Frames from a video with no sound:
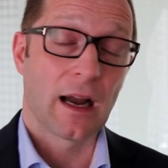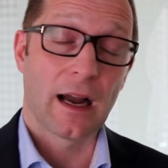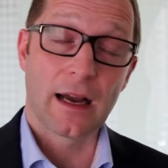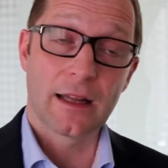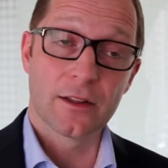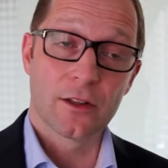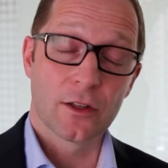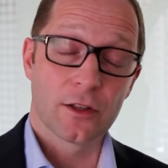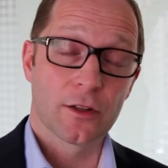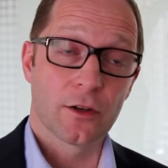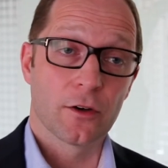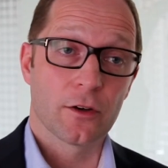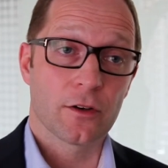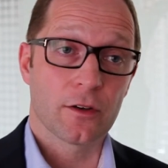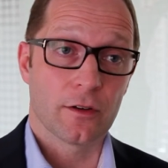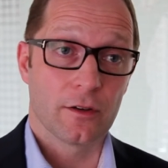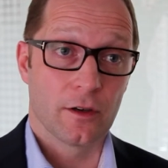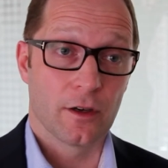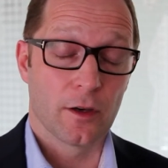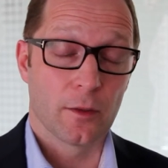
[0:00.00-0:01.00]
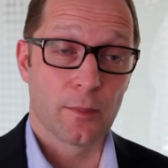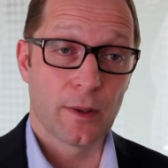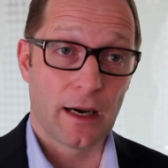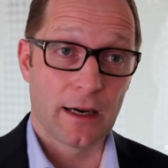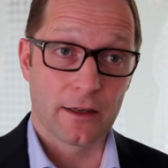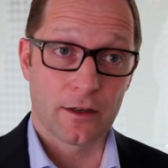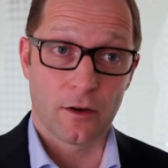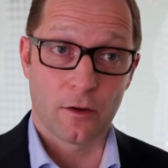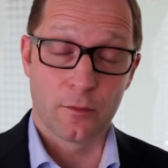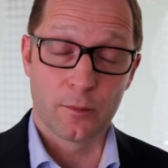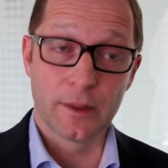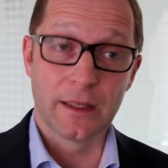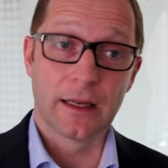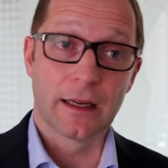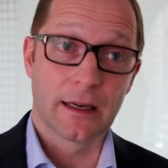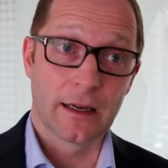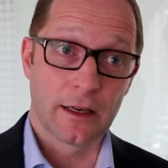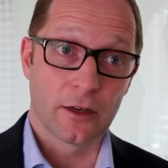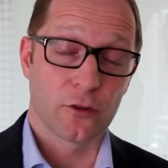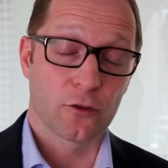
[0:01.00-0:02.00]
And the third part of being
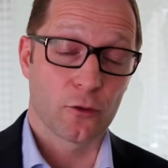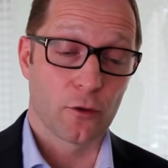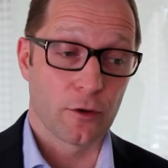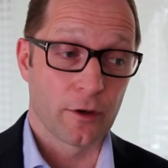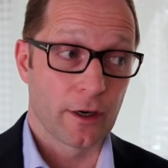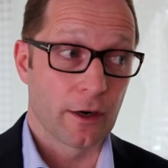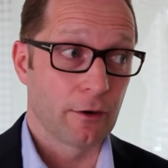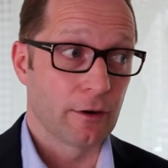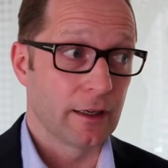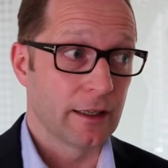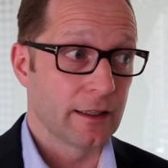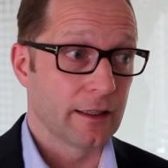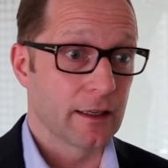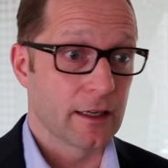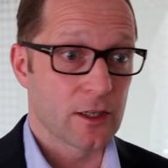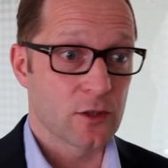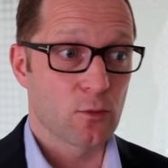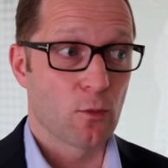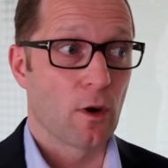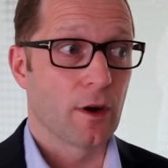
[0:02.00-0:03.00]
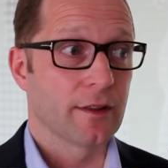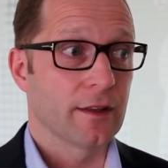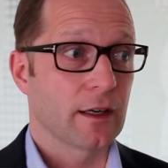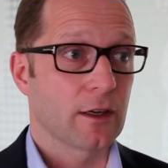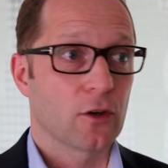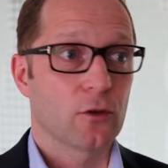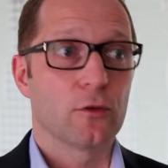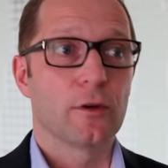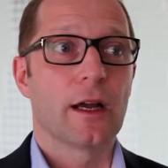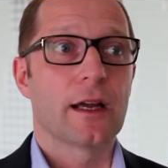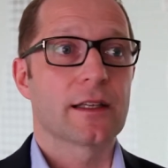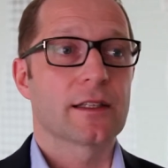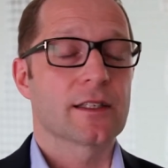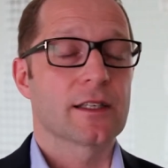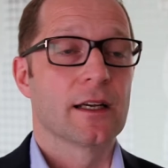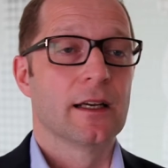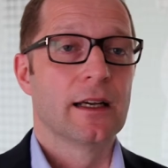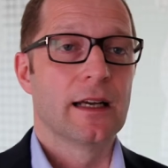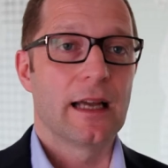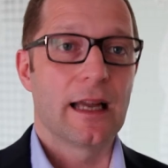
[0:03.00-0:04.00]
an extraordinary leader is one that
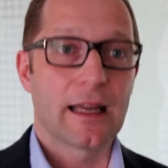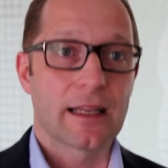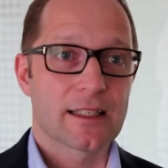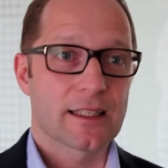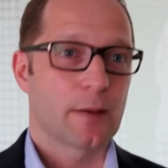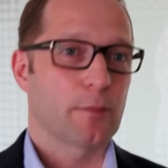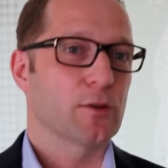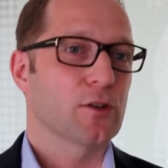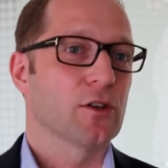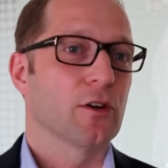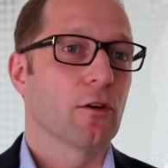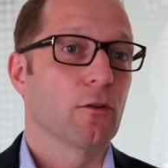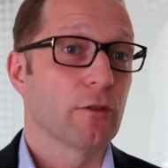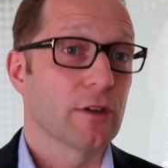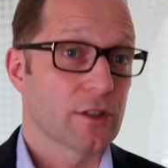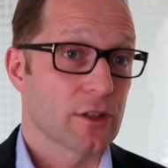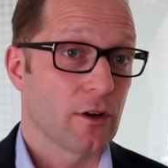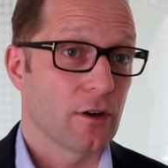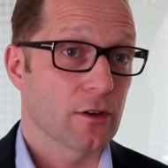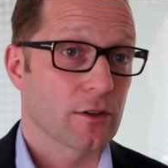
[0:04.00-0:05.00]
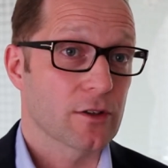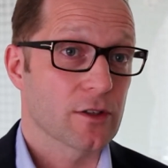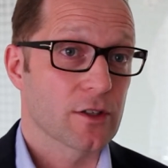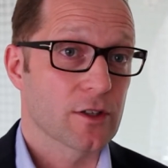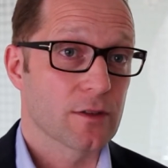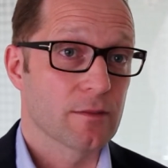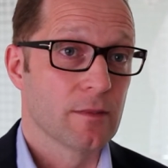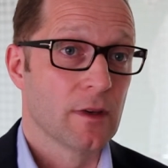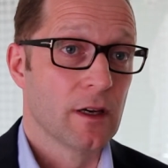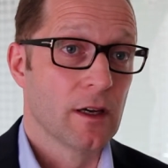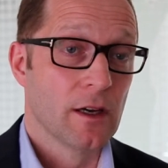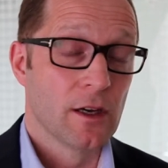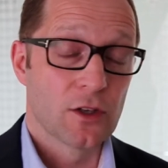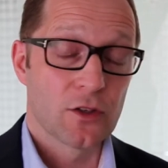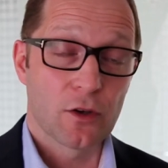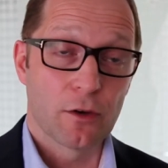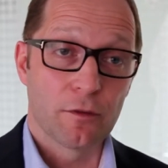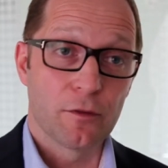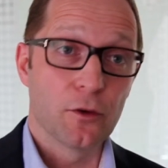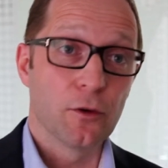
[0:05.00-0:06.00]
creates exceptional results.
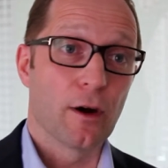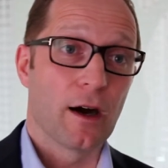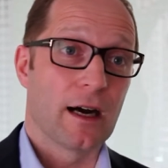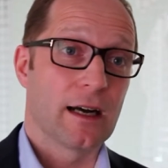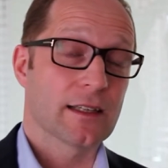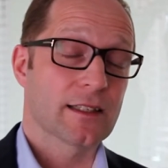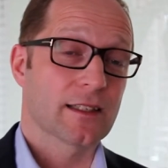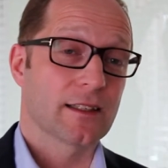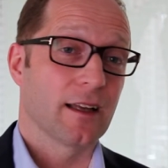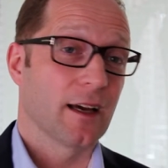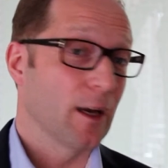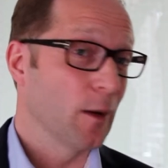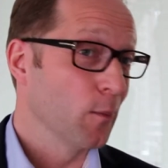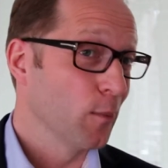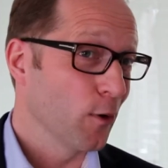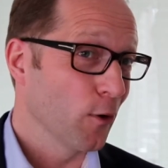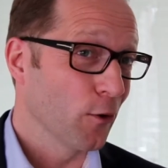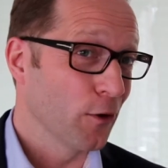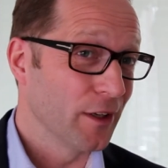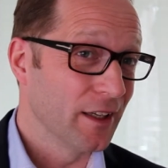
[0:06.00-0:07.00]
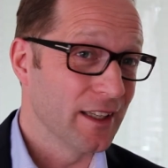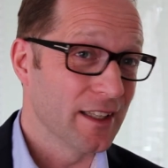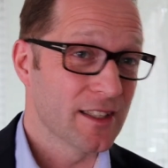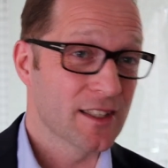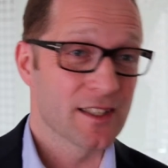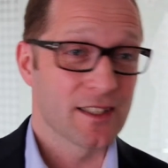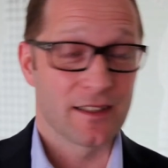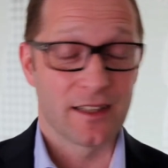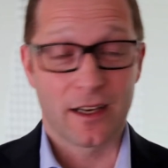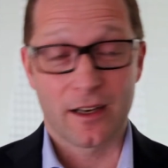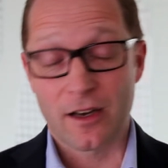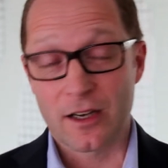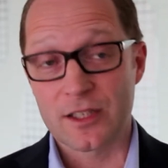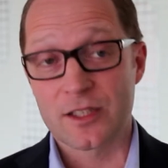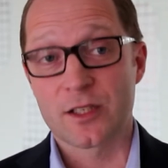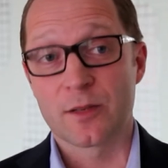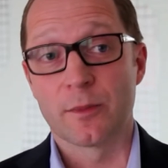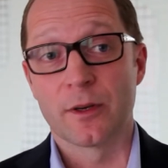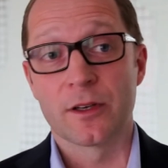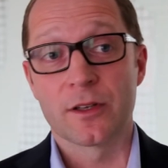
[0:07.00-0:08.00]
So if you ask their employees, their
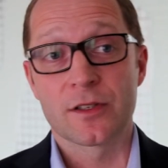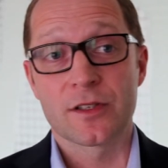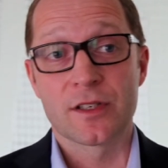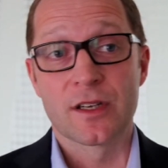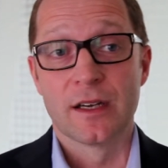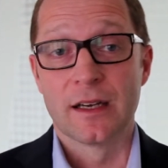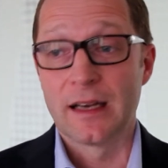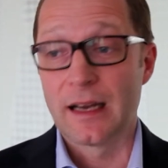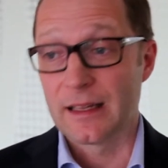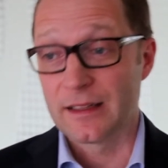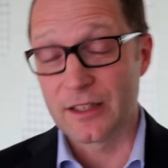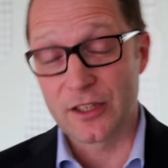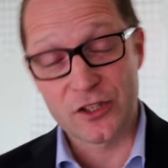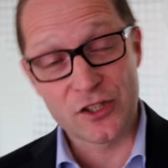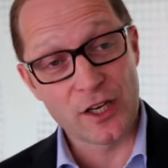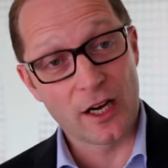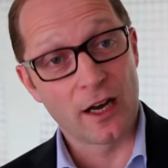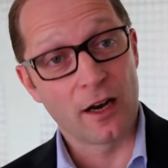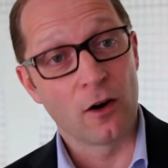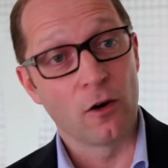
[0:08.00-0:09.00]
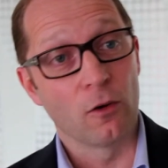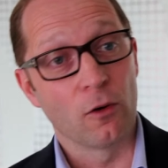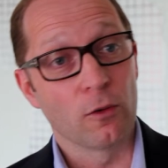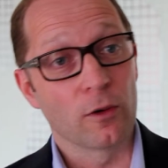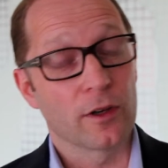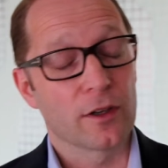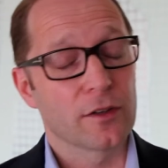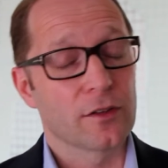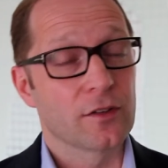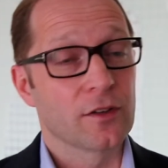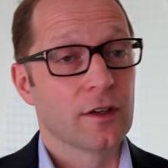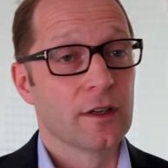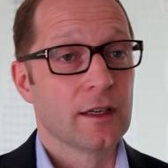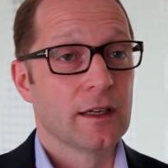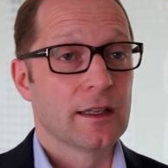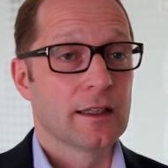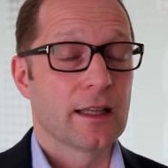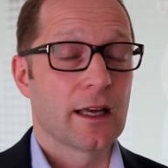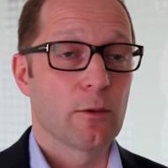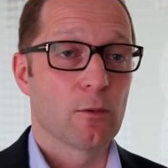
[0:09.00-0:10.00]
customers, and their shareholders,
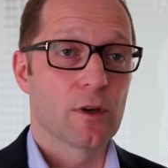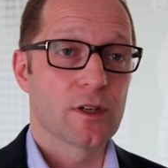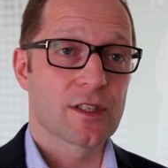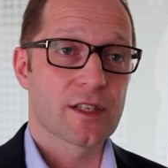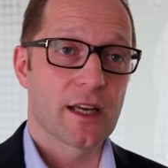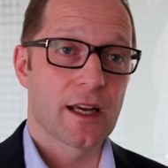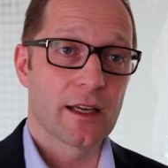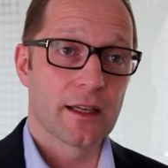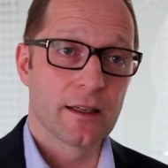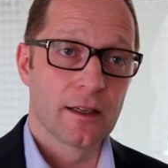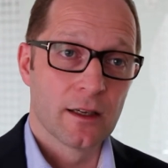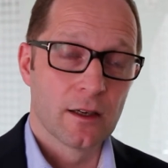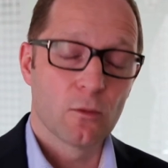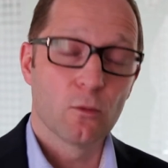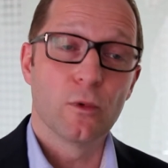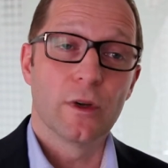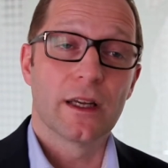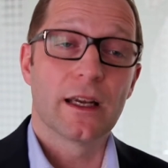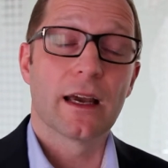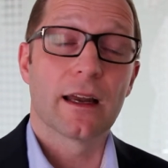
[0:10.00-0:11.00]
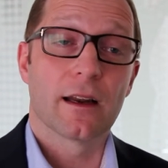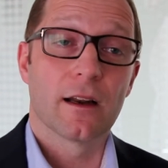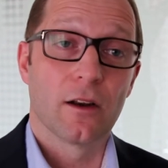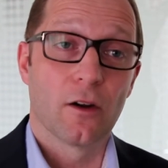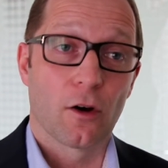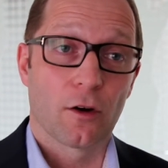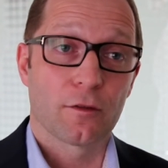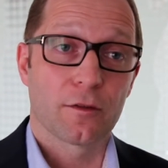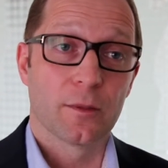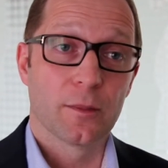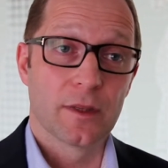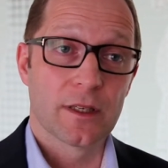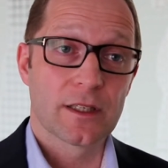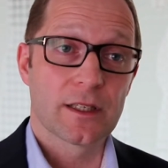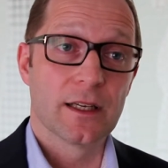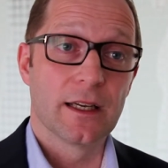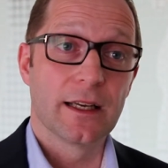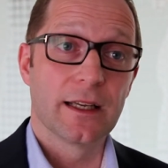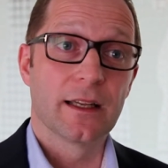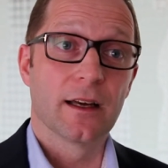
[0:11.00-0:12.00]
they will say, we get a lot from this
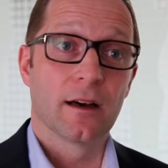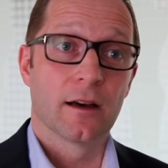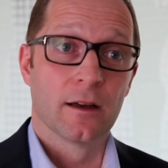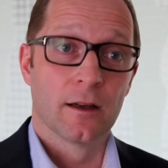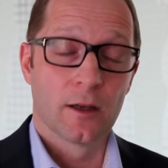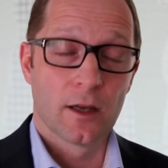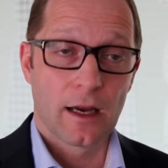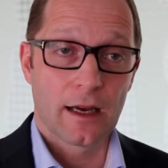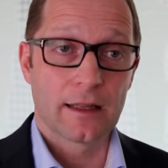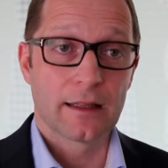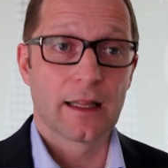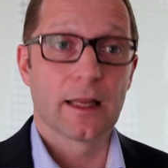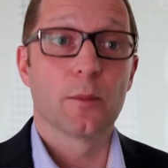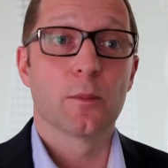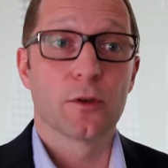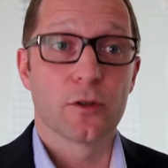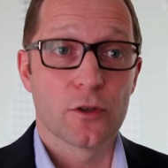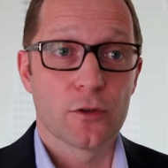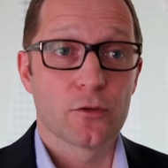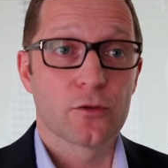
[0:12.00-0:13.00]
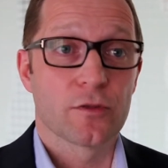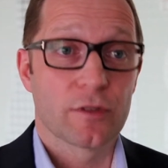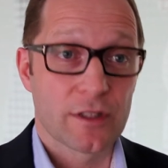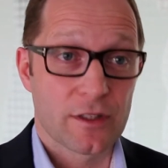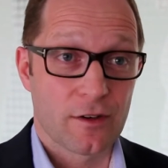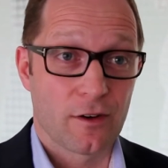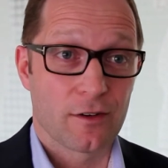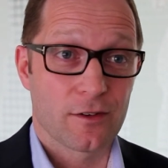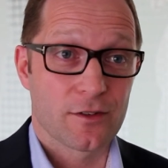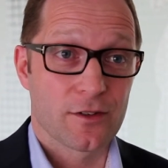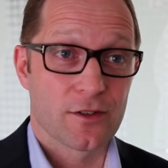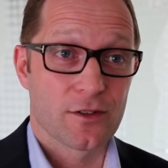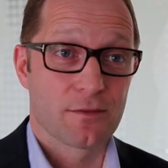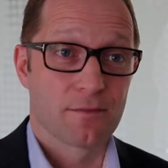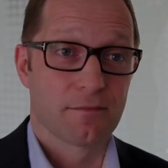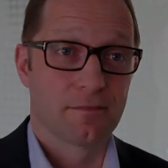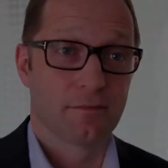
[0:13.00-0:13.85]
leader, and they produce results.